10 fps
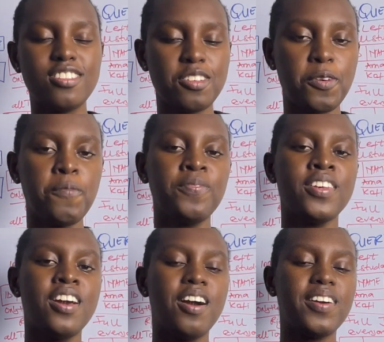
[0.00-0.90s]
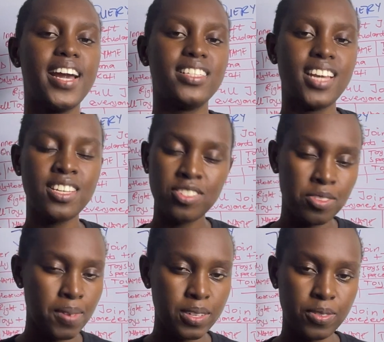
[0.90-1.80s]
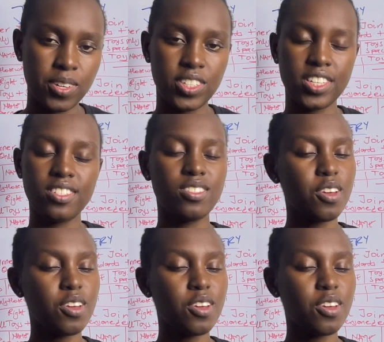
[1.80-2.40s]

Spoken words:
So all right, thank you so much for watching.